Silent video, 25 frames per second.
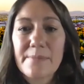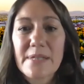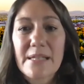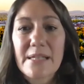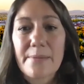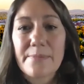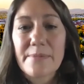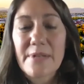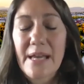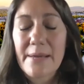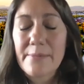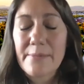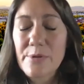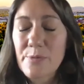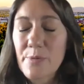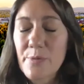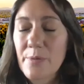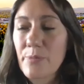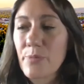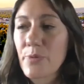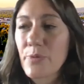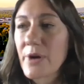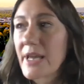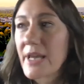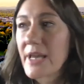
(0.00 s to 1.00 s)
Sometimes we're
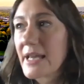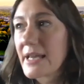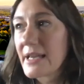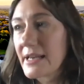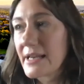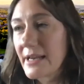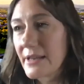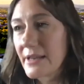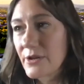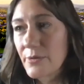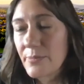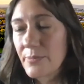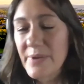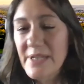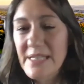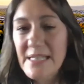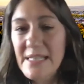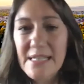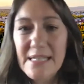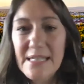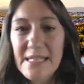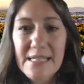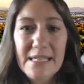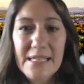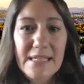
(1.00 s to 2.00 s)
bringing in other
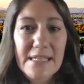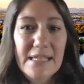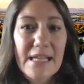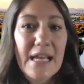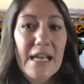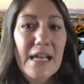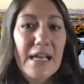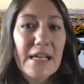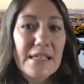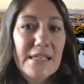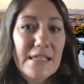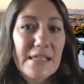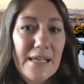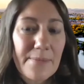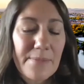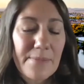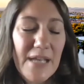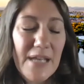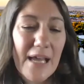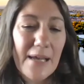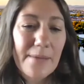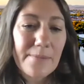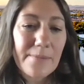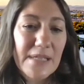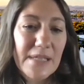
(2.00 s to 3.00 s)
businesses.
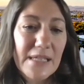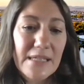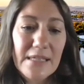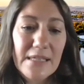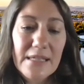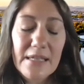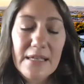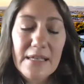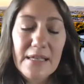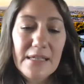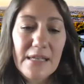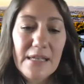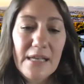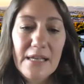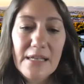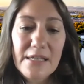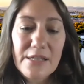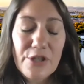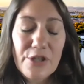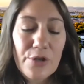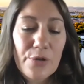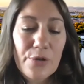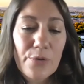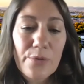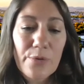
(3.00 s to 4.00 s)
Sometimes
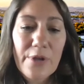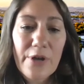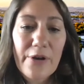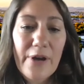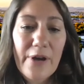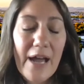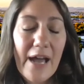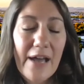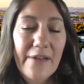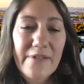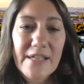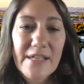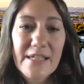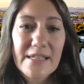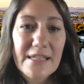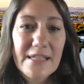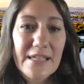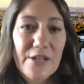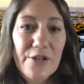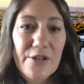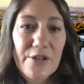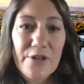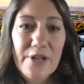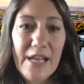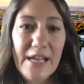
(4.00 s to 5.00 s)
it's who they're having
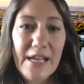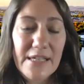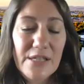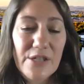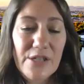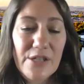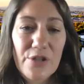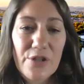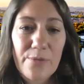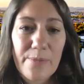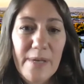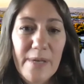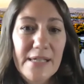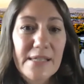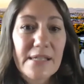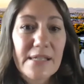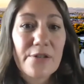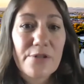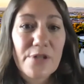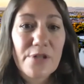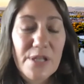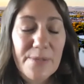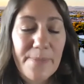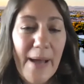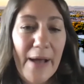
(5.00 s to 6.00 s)
dinner next to because
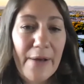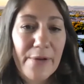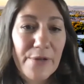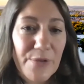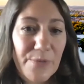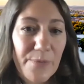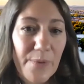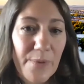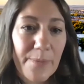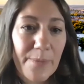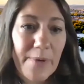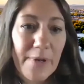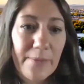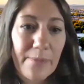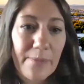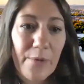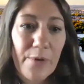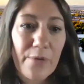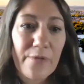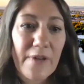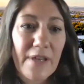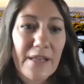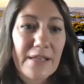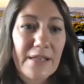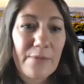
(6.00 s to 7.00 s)
their spouse will be
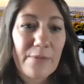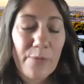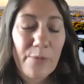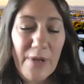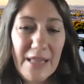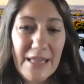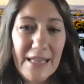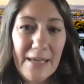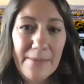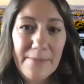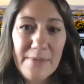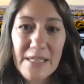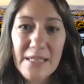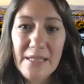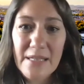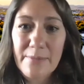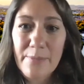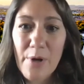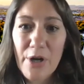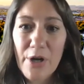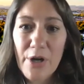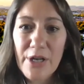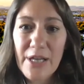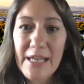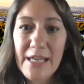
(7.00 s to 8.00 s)
moving with them to the
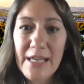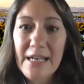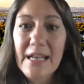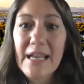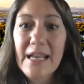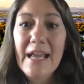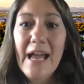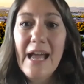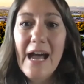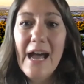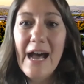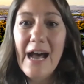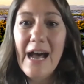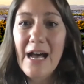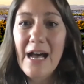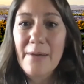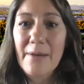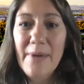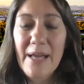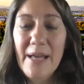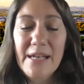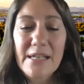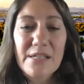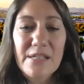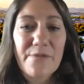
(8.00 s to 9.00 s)
market
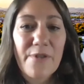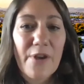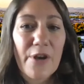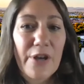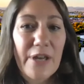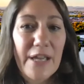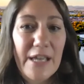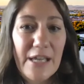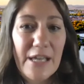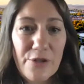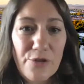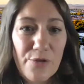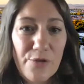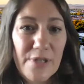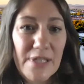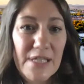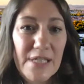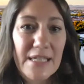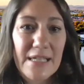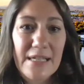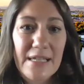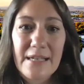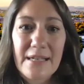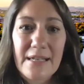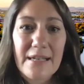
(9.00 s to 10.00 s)
and is very
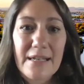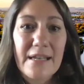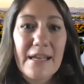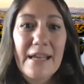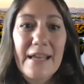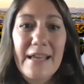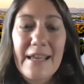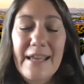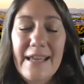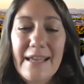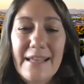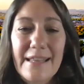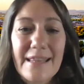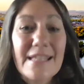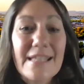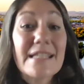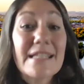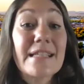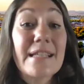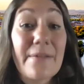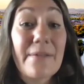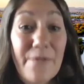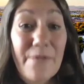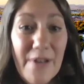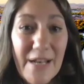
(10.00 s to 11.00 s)
interested in the
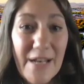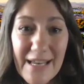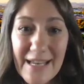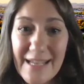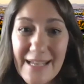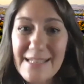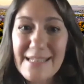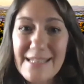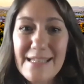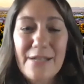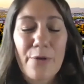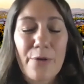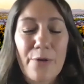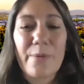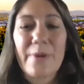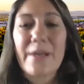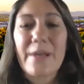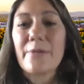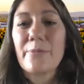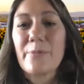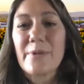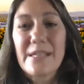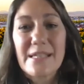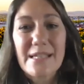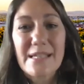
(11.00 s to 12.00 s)
symphony. And so
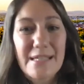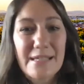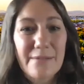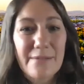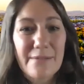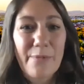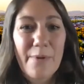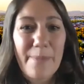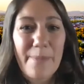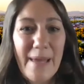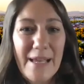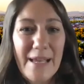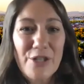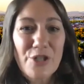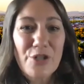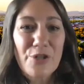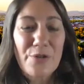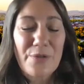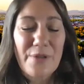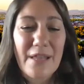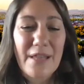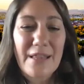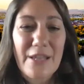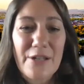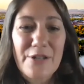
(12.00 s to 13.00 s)
we make
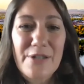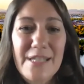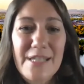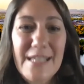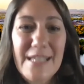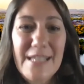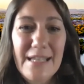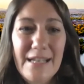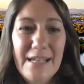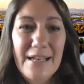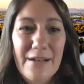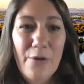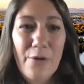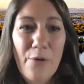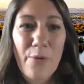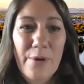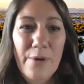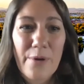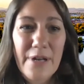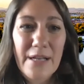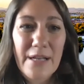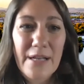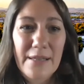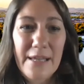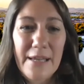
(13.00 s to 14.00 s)
sure that they're seated
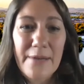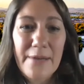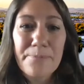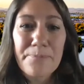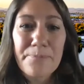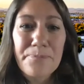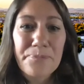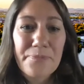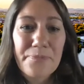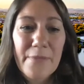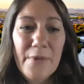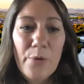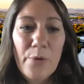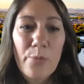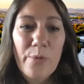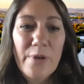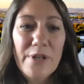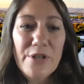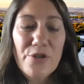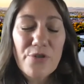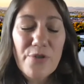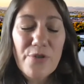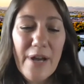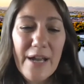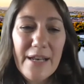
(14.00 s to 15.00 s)
accordingly. We
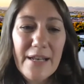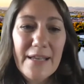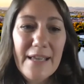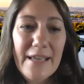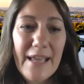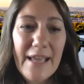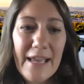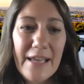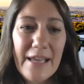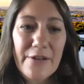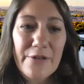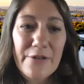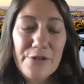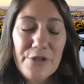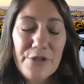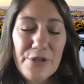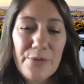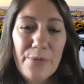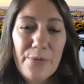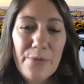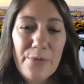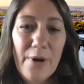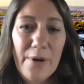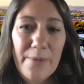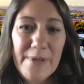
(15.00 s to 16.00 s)
try to cater
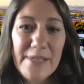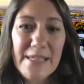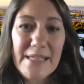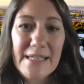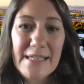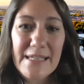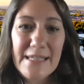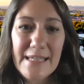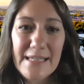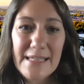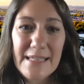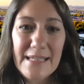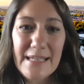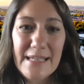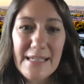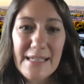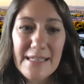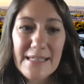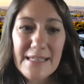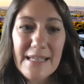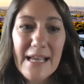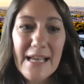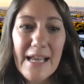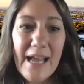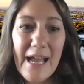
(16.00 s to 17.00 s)
to our business's
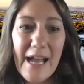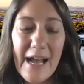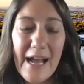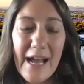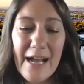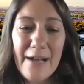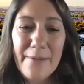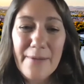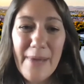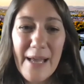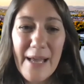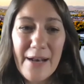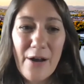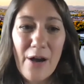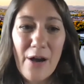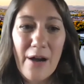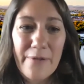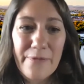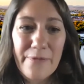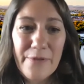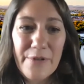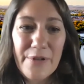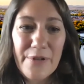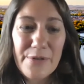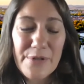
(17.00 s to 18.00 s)
needs and
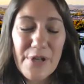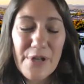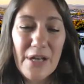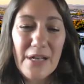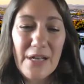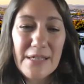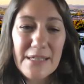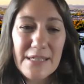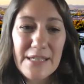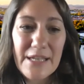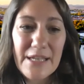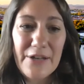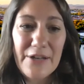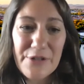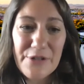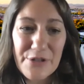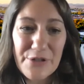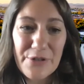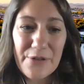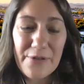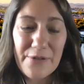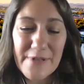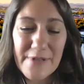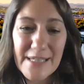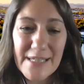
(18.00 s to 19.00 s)
offer those concierge
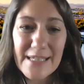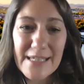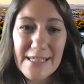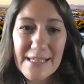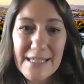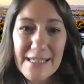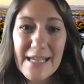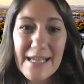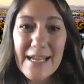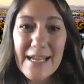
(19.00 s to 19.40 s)
services.